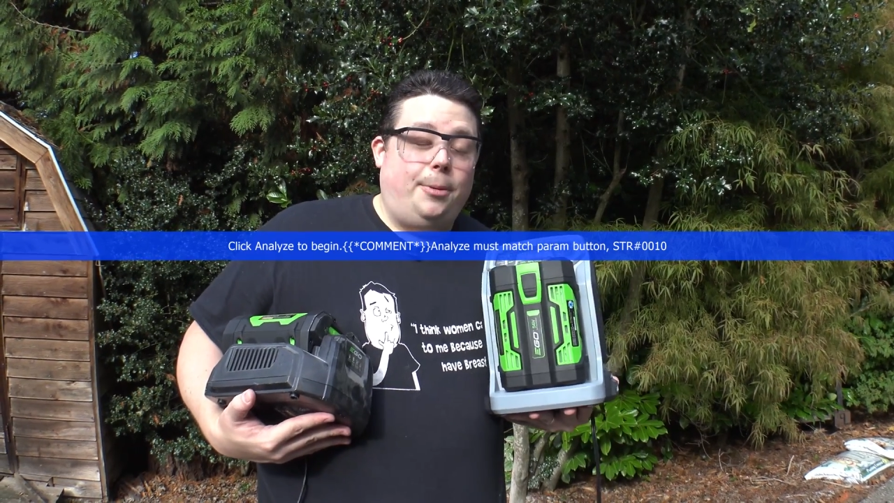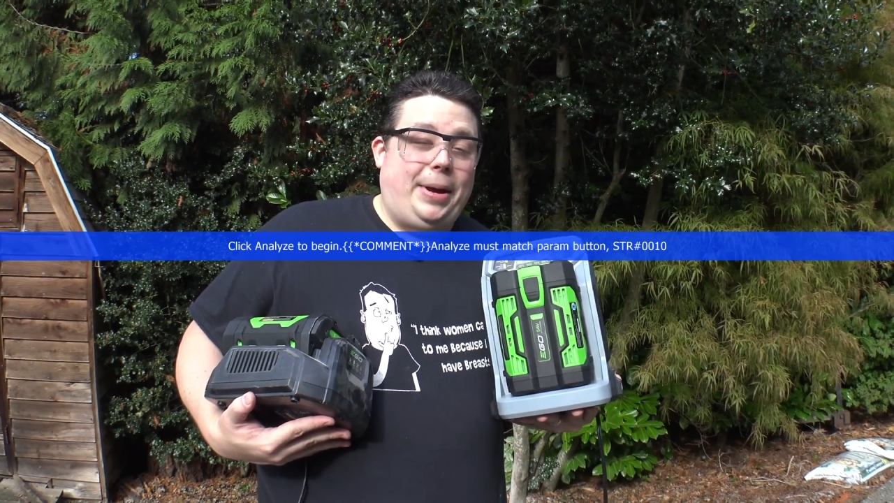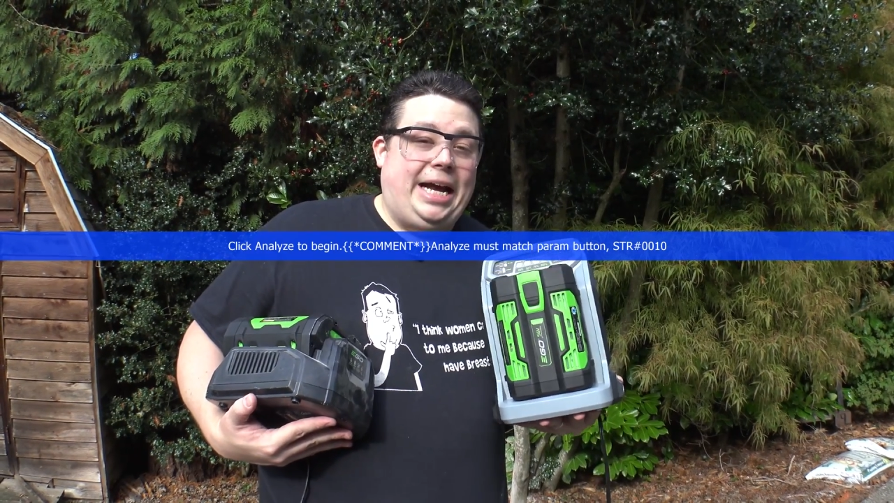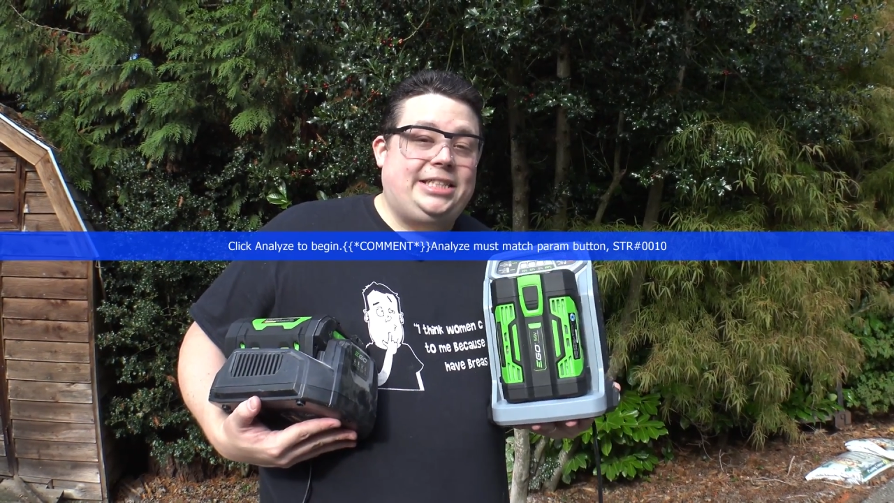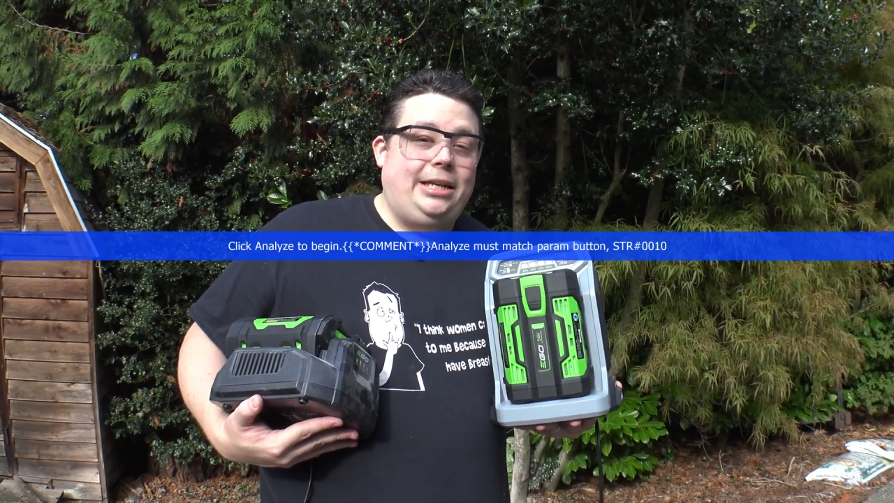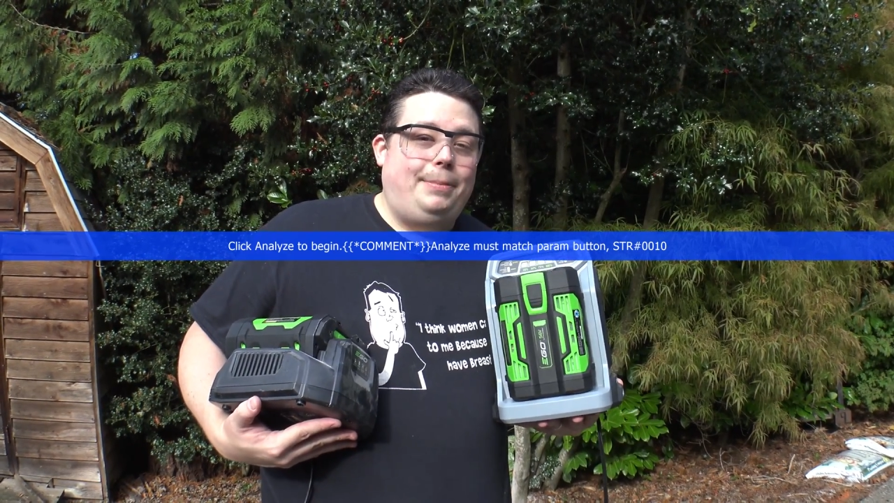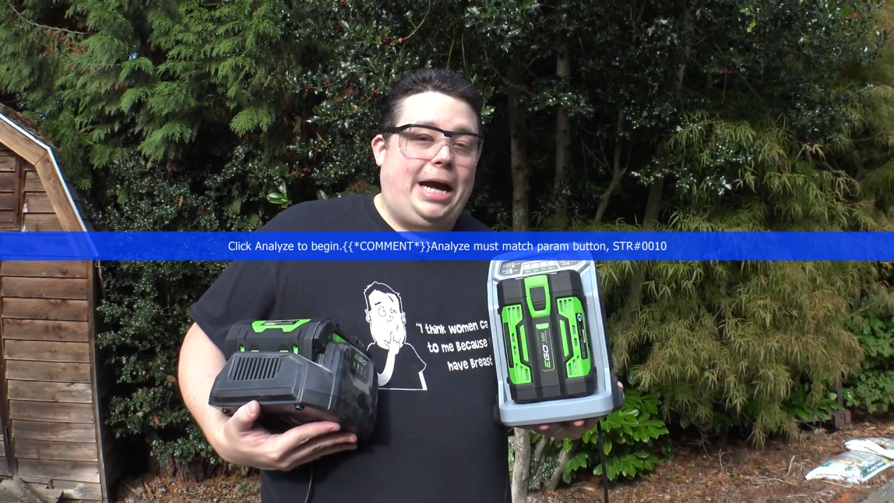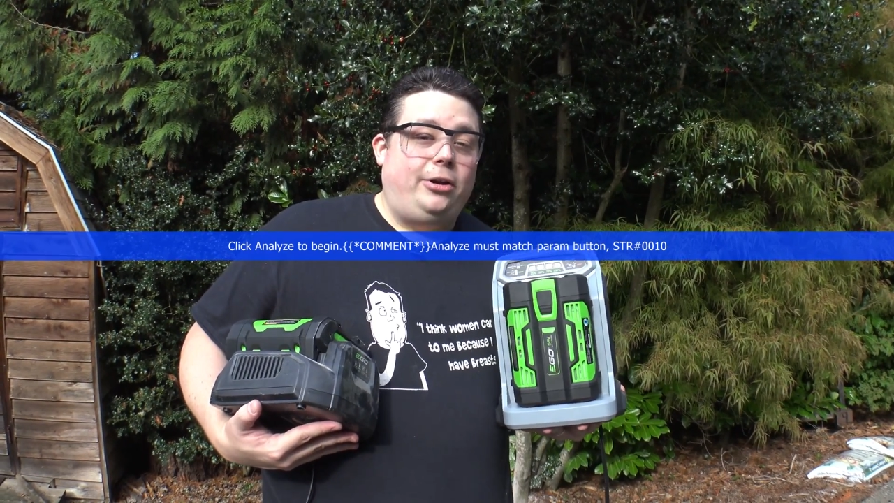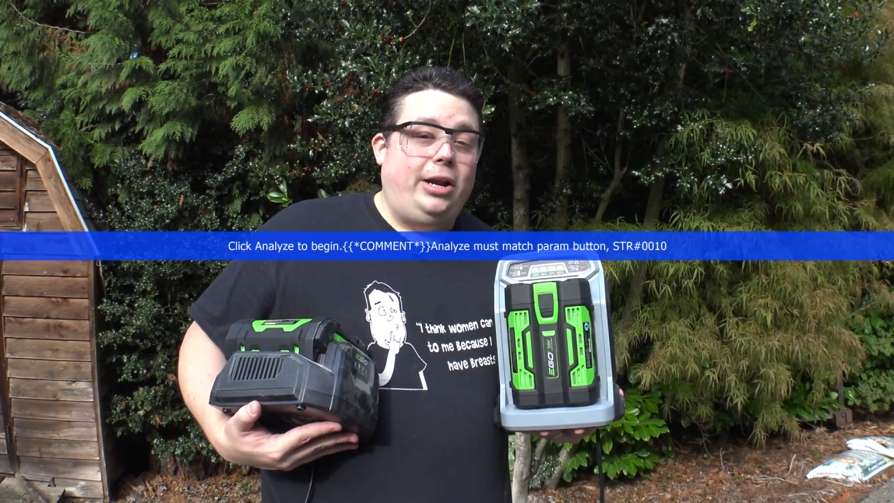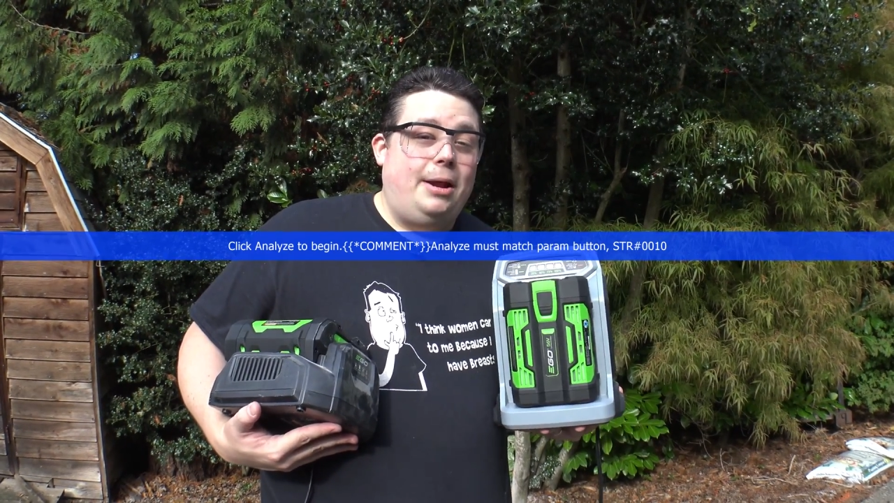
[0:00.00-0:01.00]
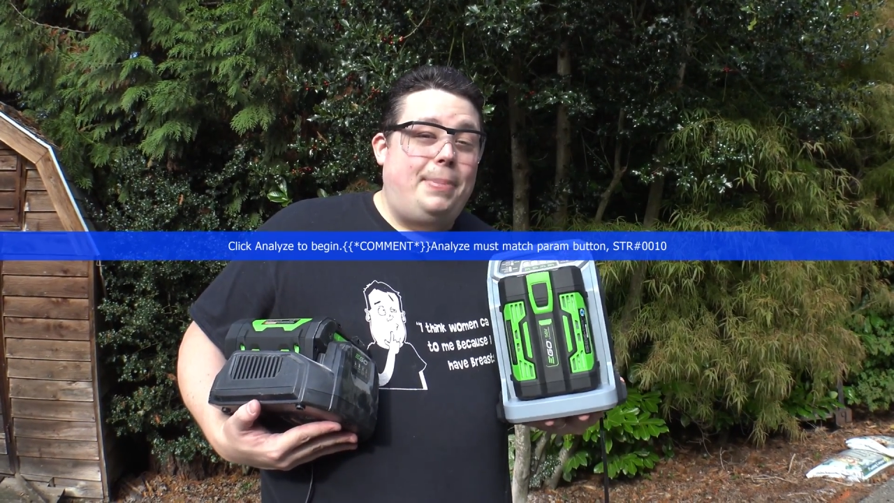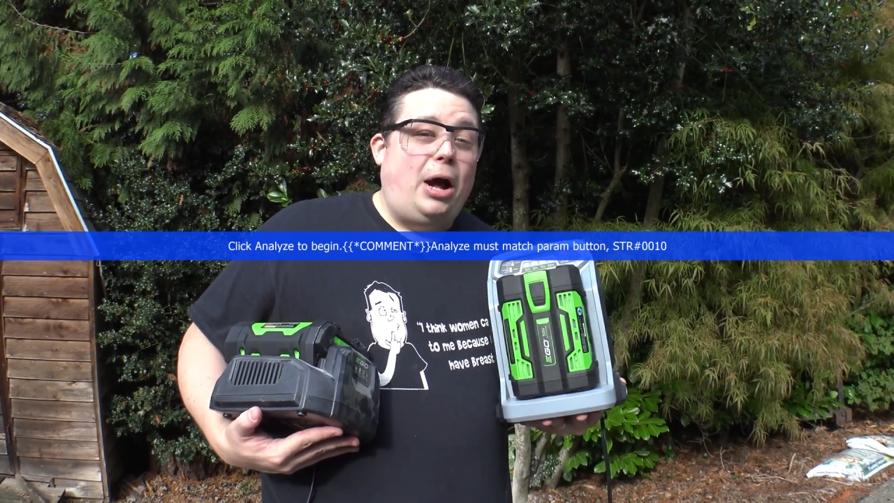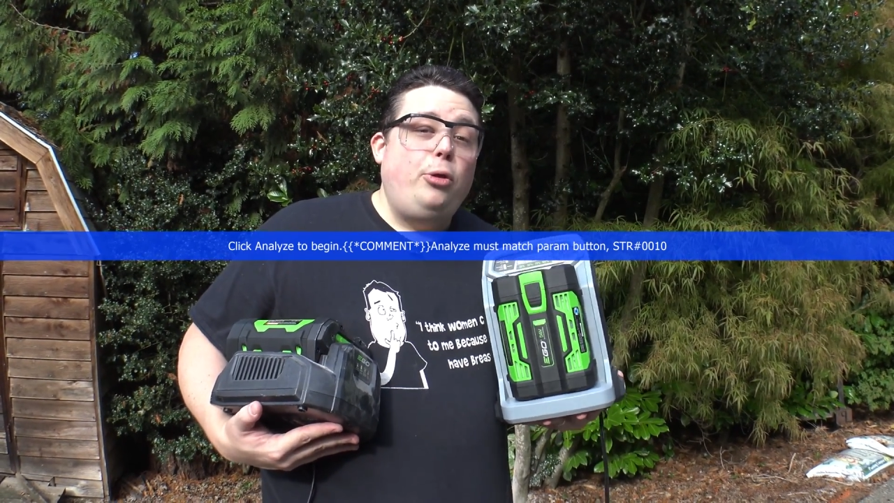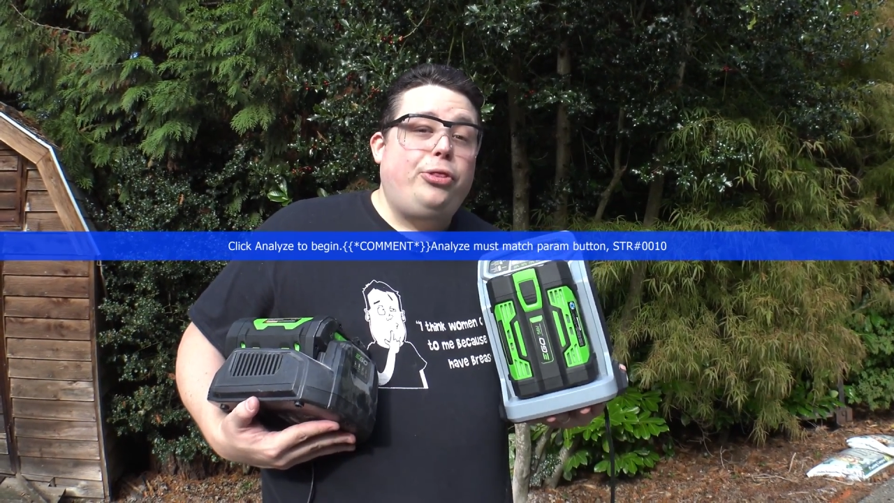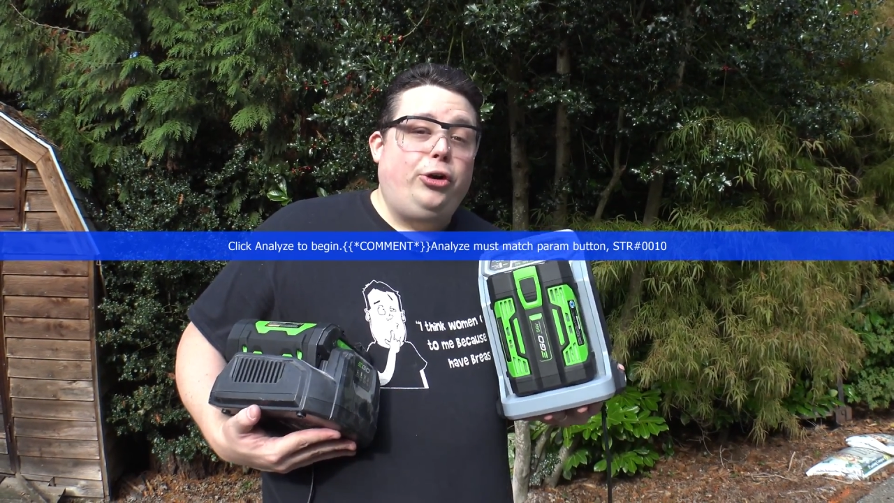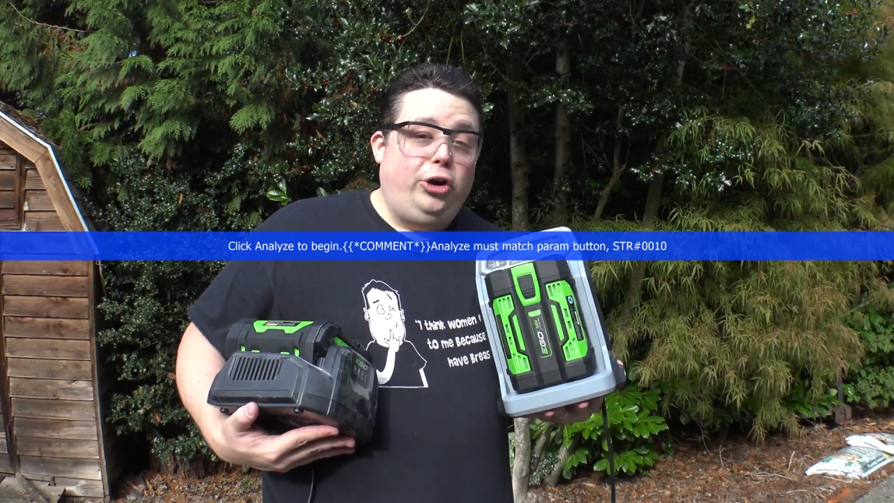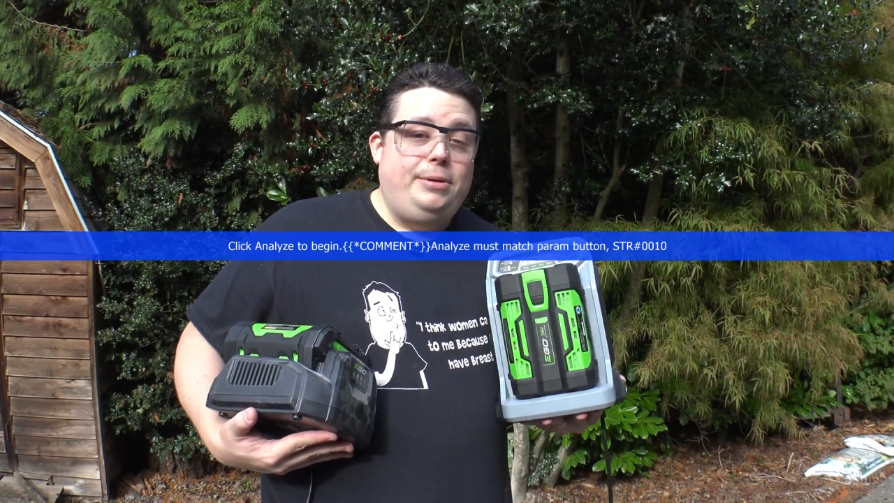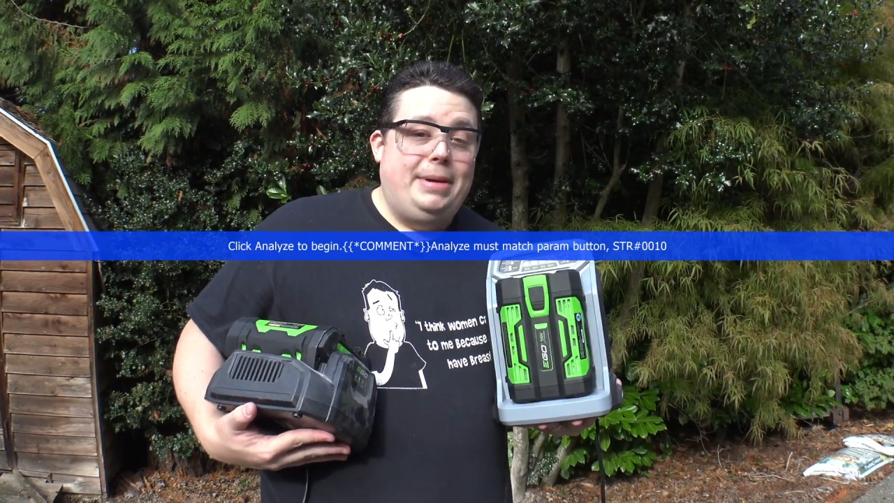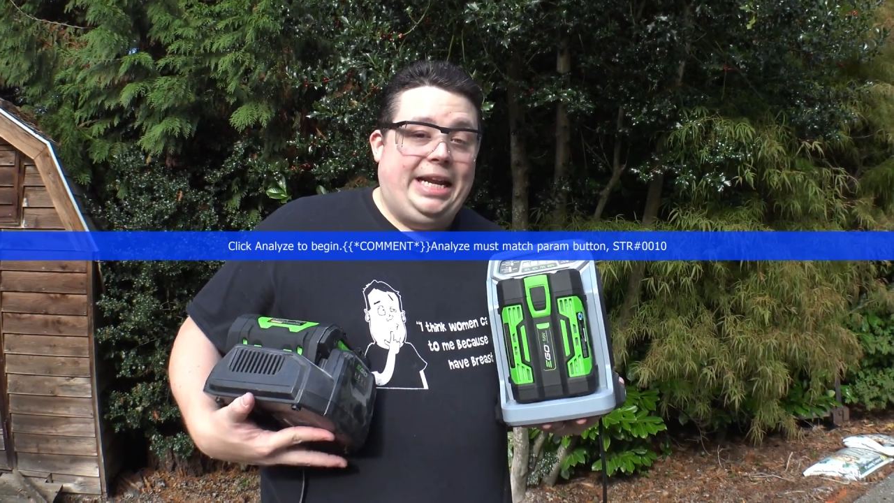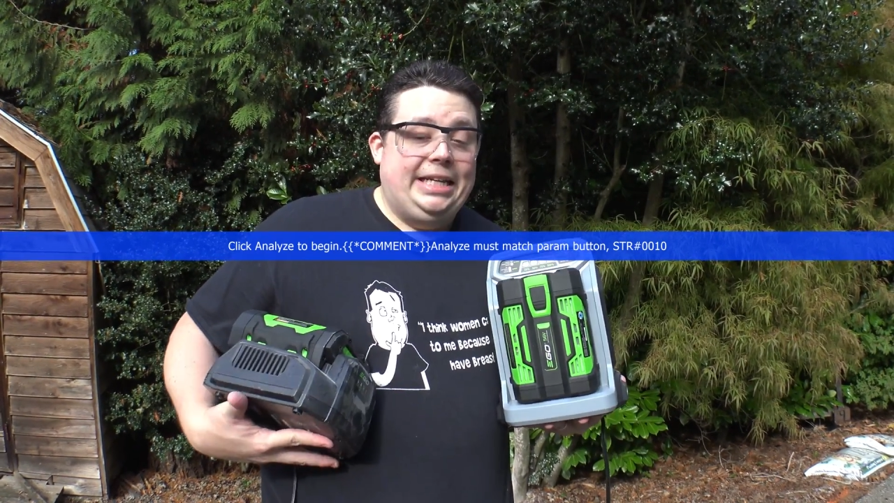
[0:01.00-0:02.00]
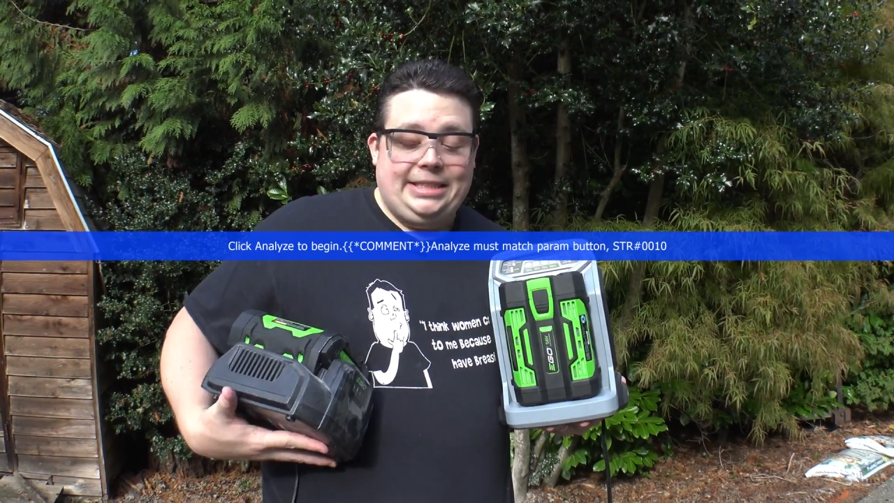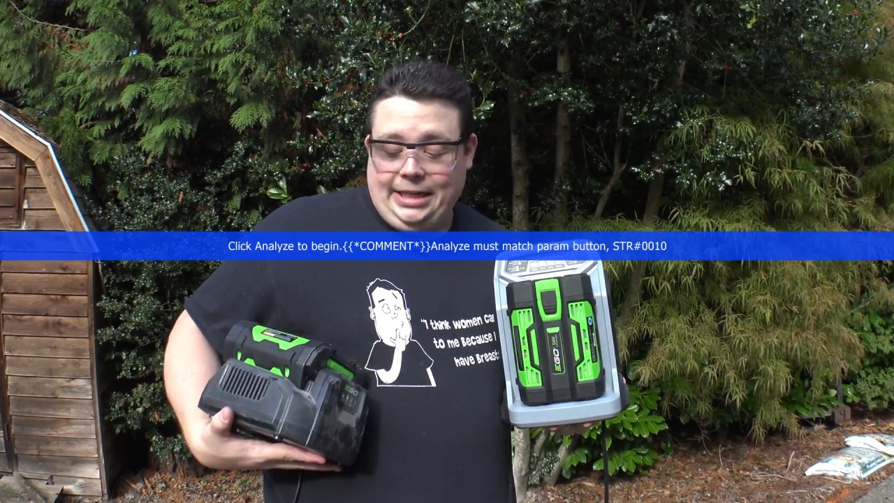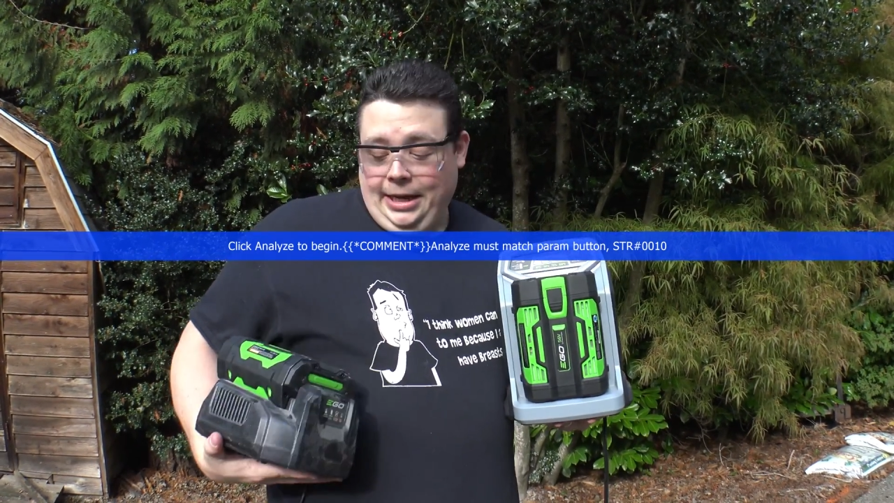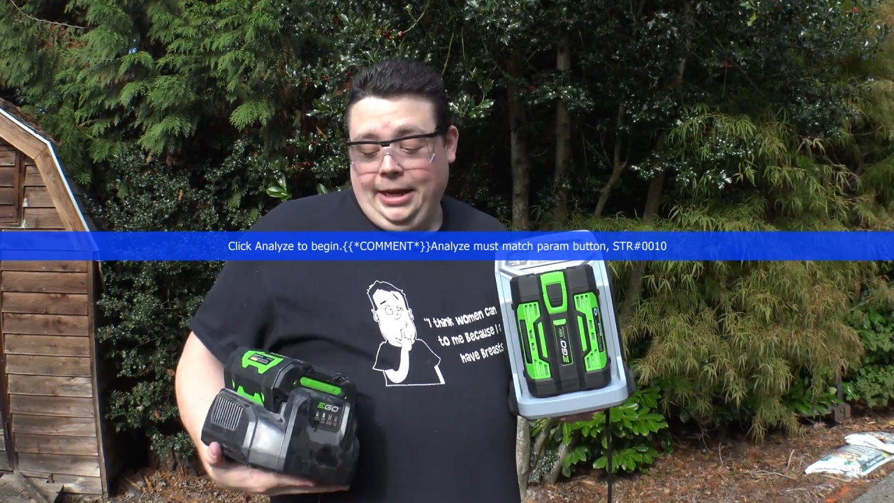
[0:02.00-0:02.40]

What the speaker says: capacity battery in about 30 minutes.